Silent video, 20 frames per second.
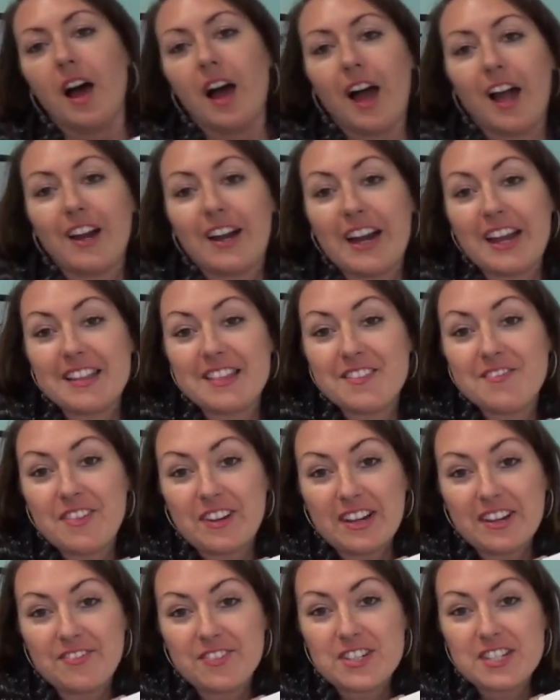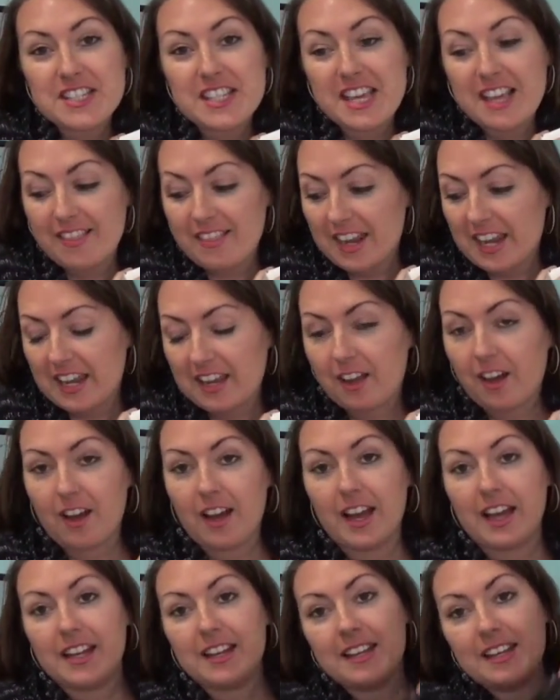All right, the very first thing that I
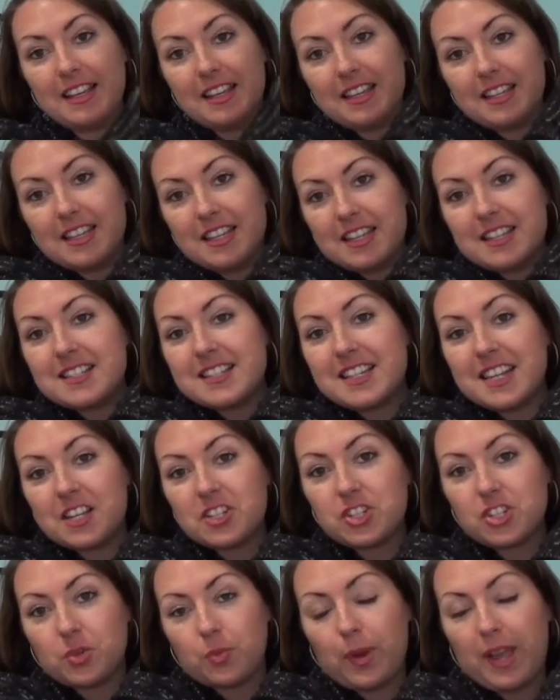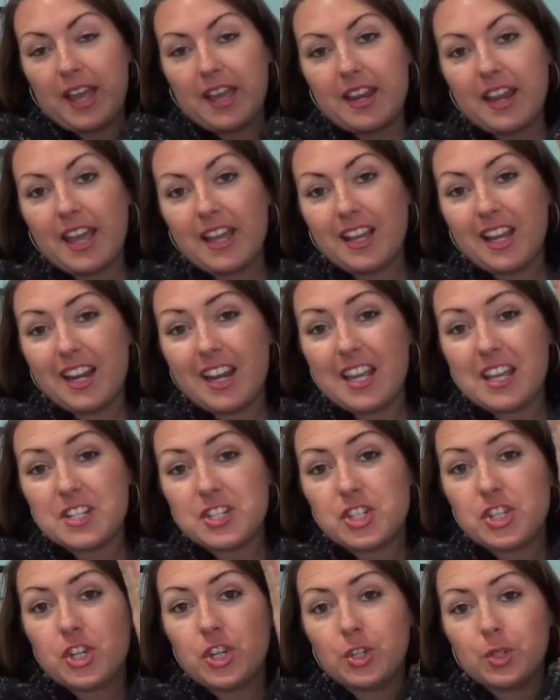got is Ningxia Red. I got a
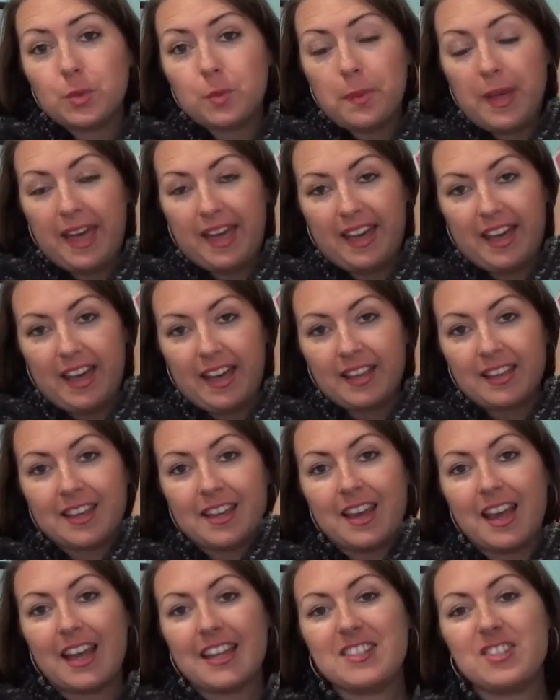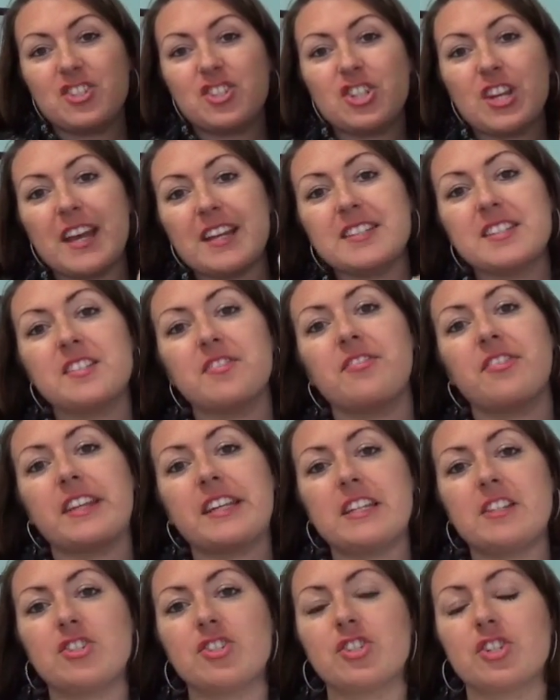2-pack. I just
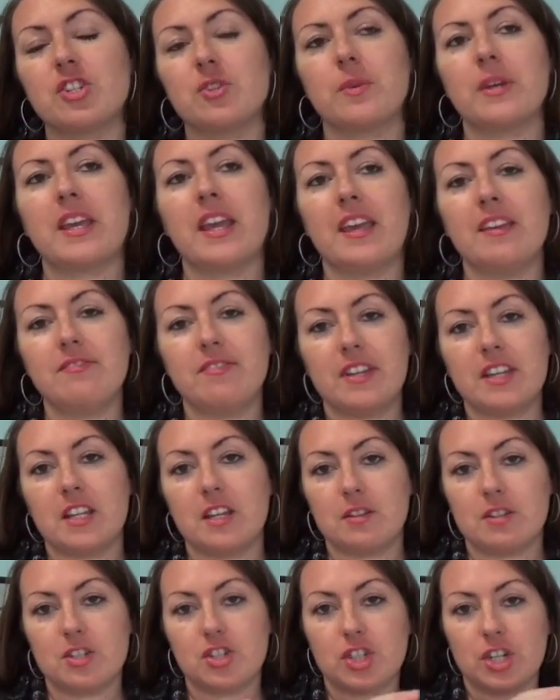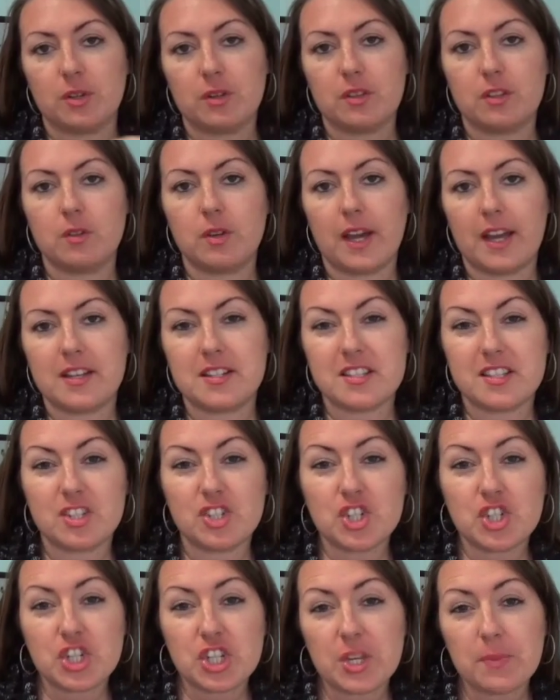finished doing a video to share with you guys the
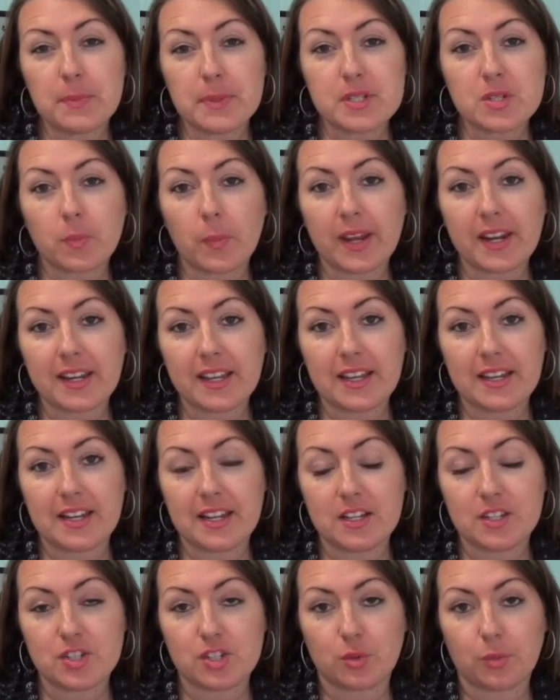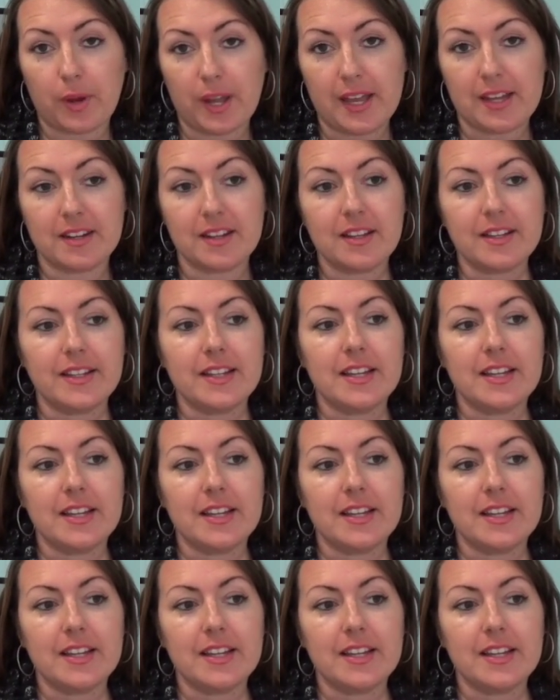cheapest way to get Ningxia Red.